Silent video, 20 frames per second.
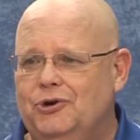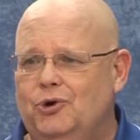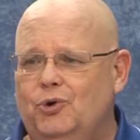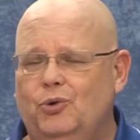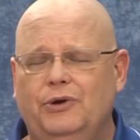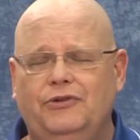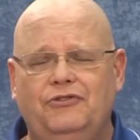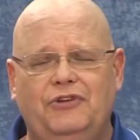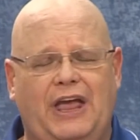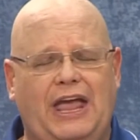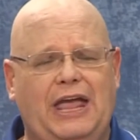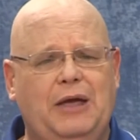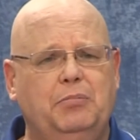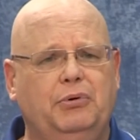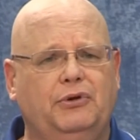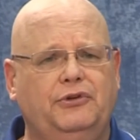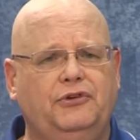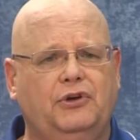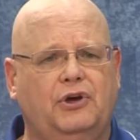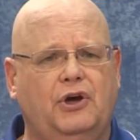who is
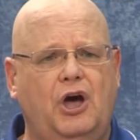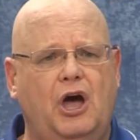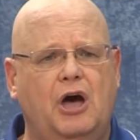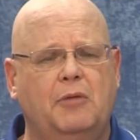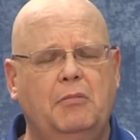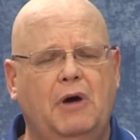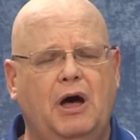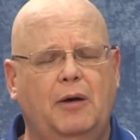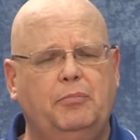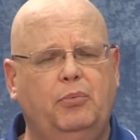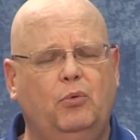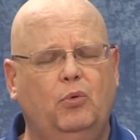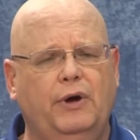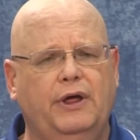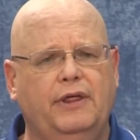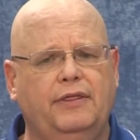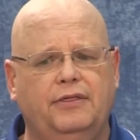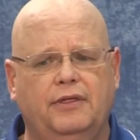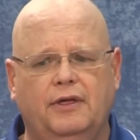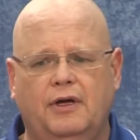able to come up
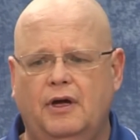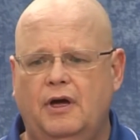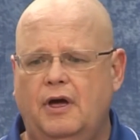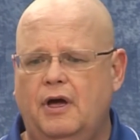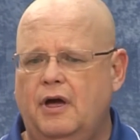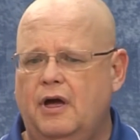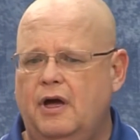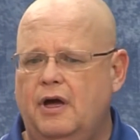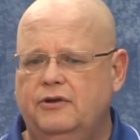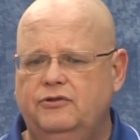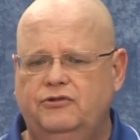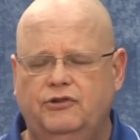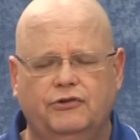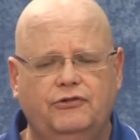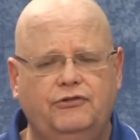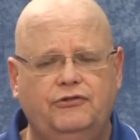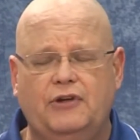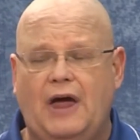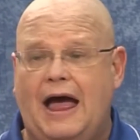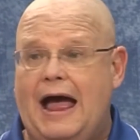with
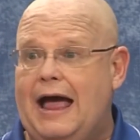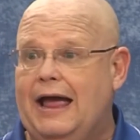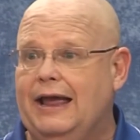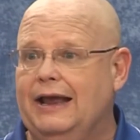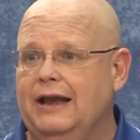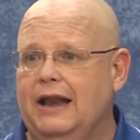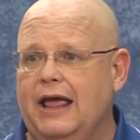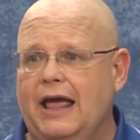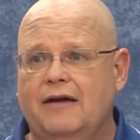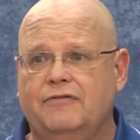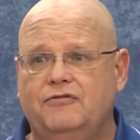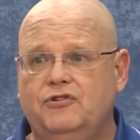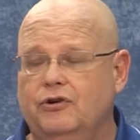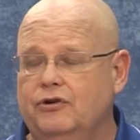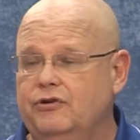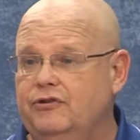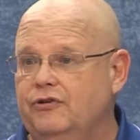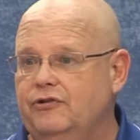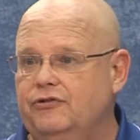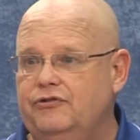design
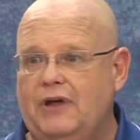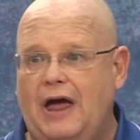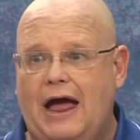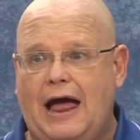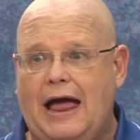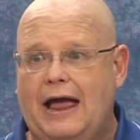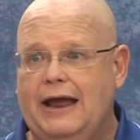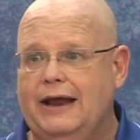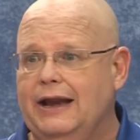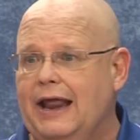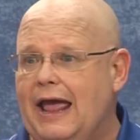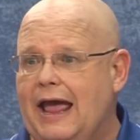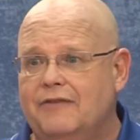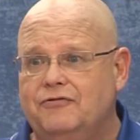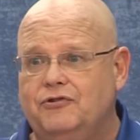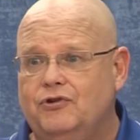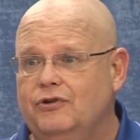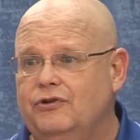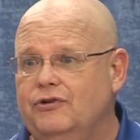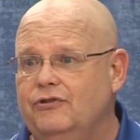after design
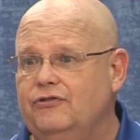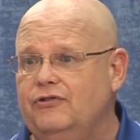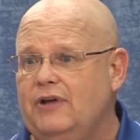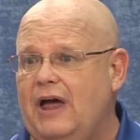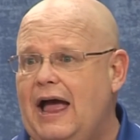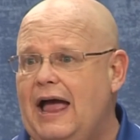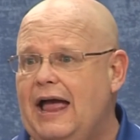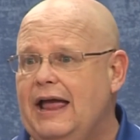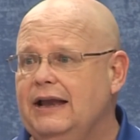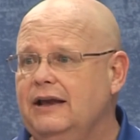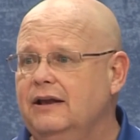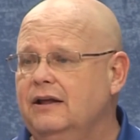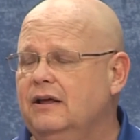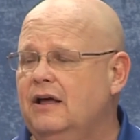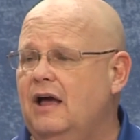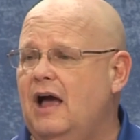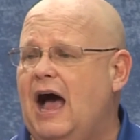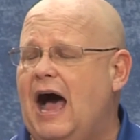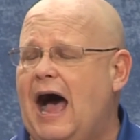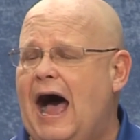after design
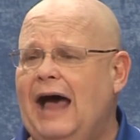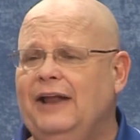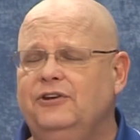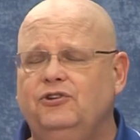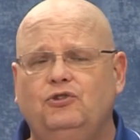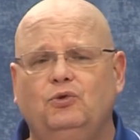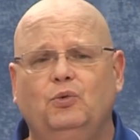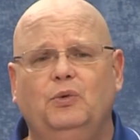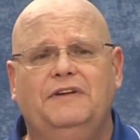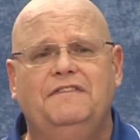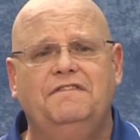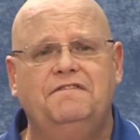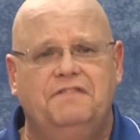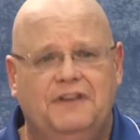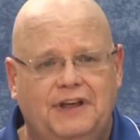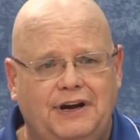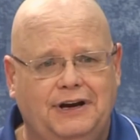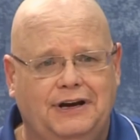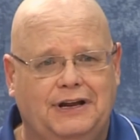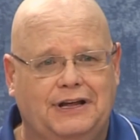onto
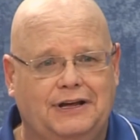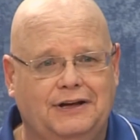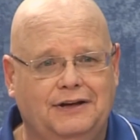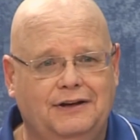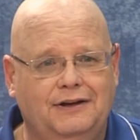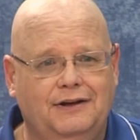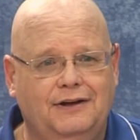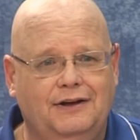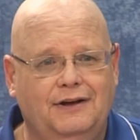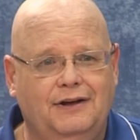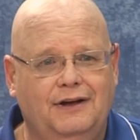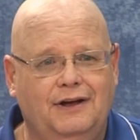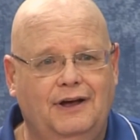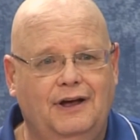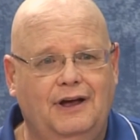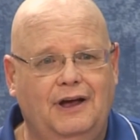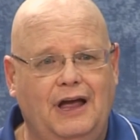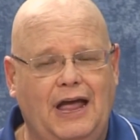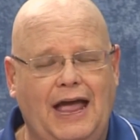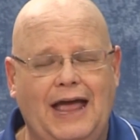infinity
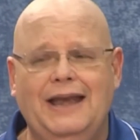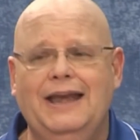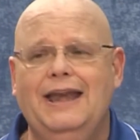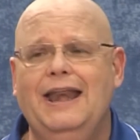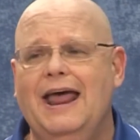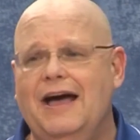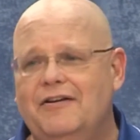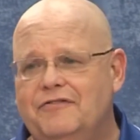and